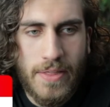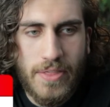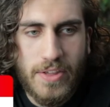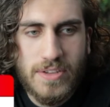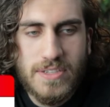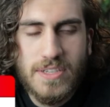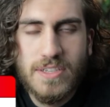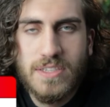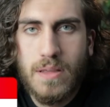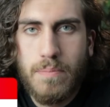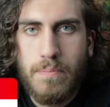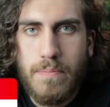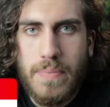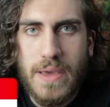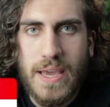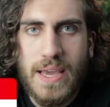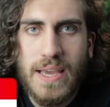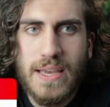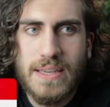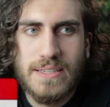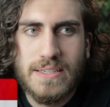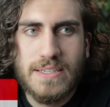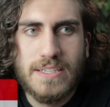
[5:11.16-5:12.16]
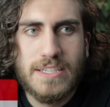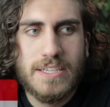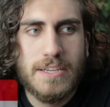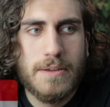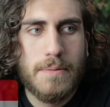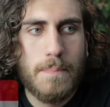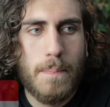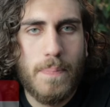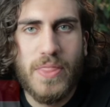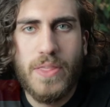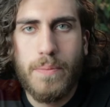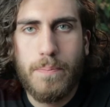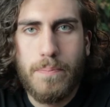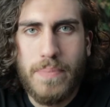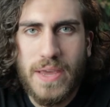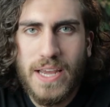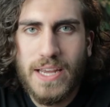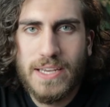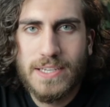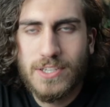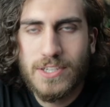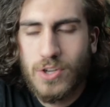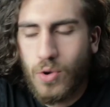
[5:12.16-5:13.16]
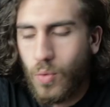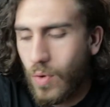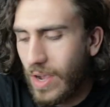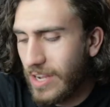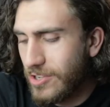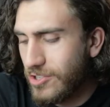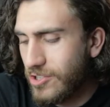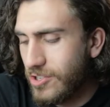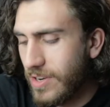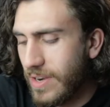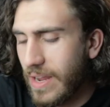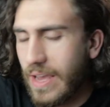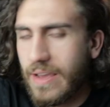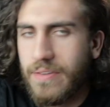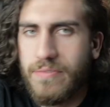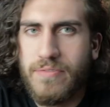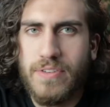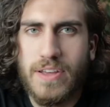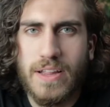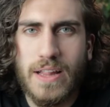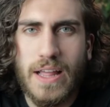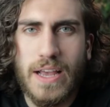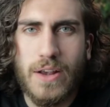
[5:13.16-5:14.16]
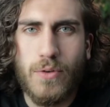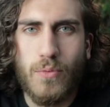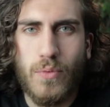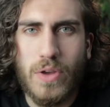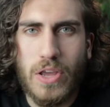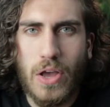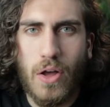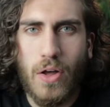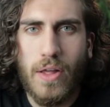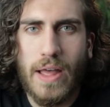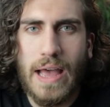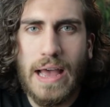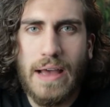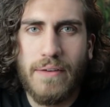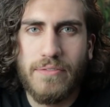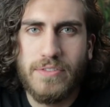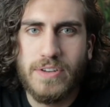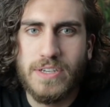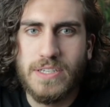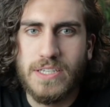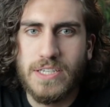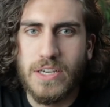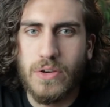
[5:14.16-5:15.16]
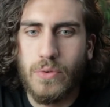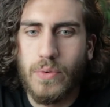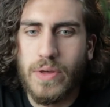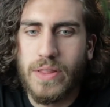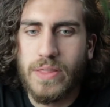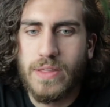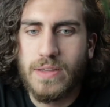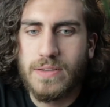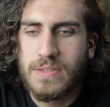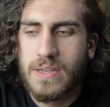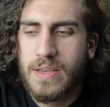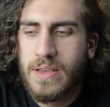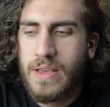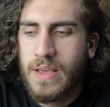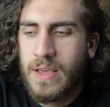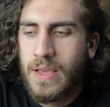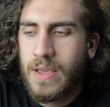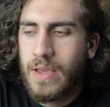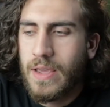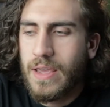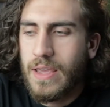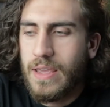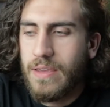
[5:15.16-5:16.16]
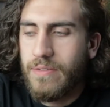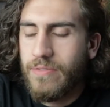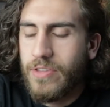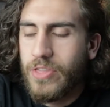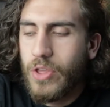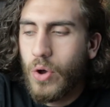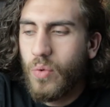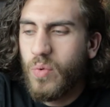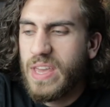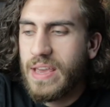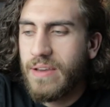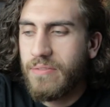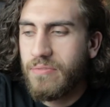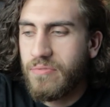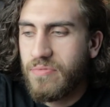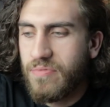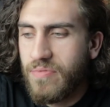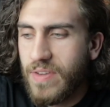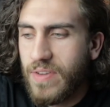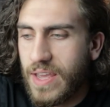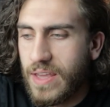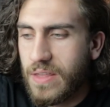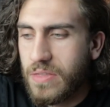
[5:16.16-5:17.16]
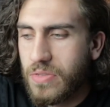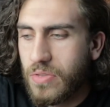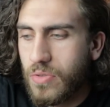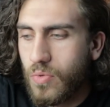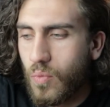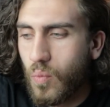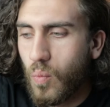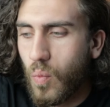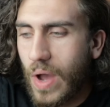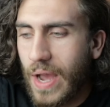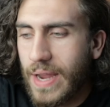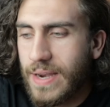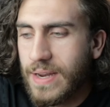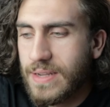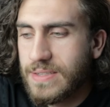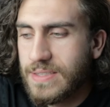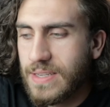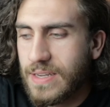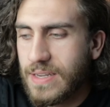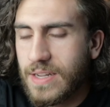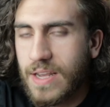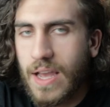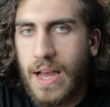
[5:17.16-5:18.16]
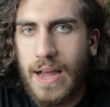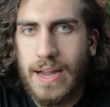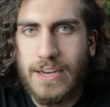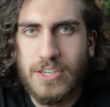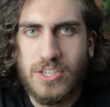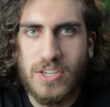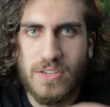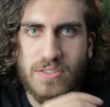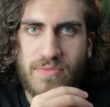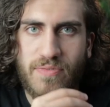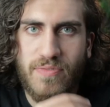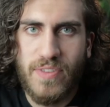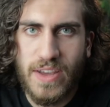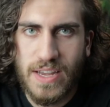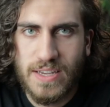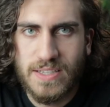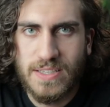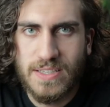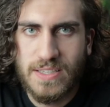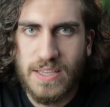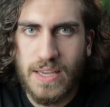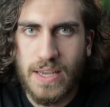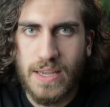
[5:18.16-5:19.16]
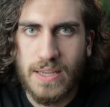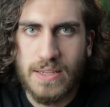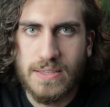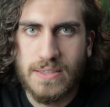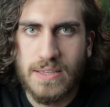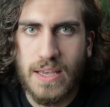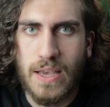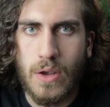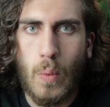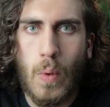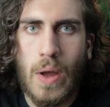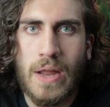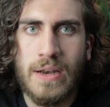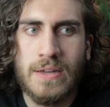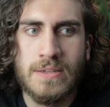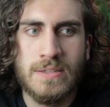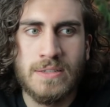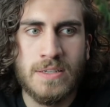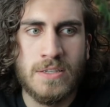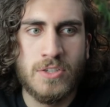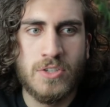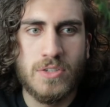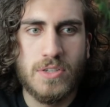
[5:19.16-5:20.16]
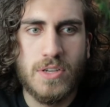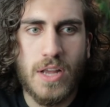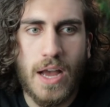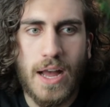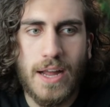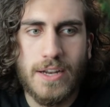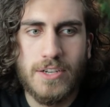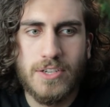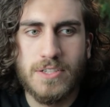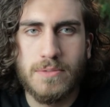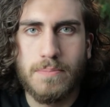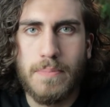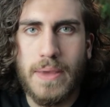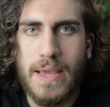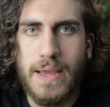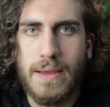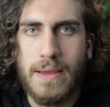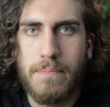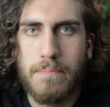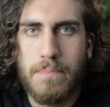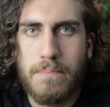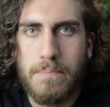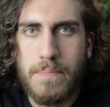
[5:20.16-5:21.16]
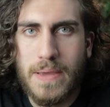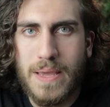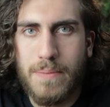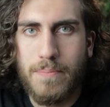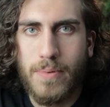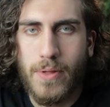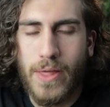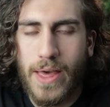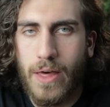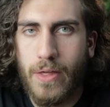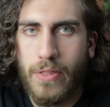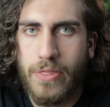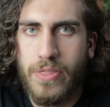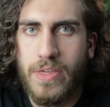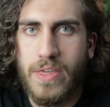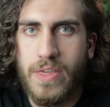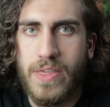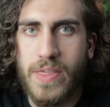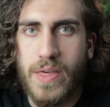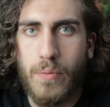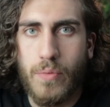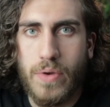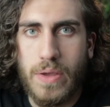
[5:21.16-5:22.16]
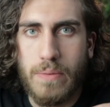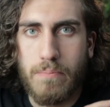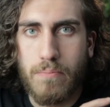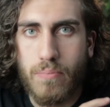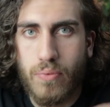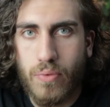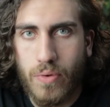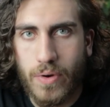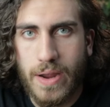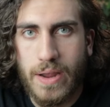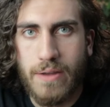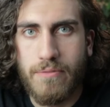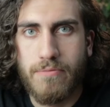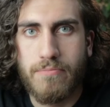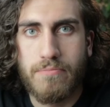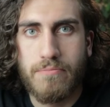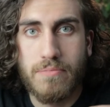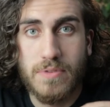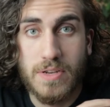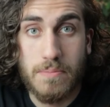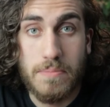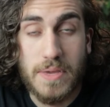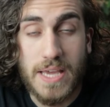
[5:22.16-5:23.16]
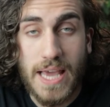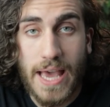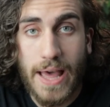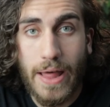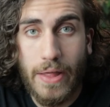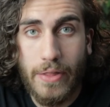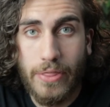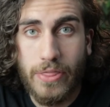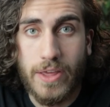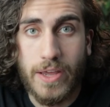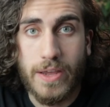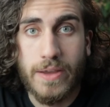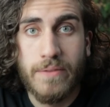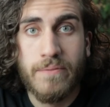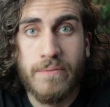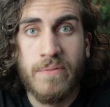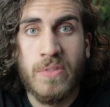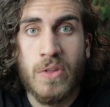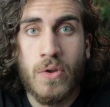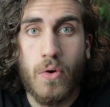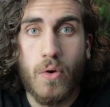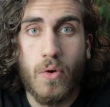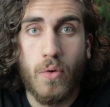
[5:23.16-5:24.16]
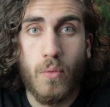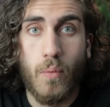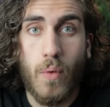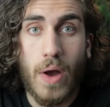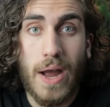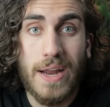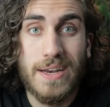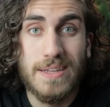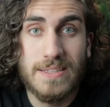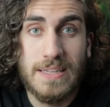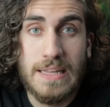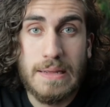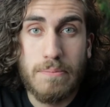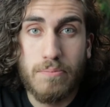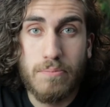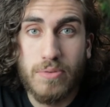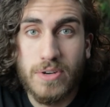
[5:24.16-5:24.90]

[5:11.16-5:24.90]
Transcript: This is the biggest the biggest question I feel like we all have to deal with is even though we have faith, why doesn't God just fix things? Like why doesn't God just make people healthy that we pray to be healthy? Or why doesn't He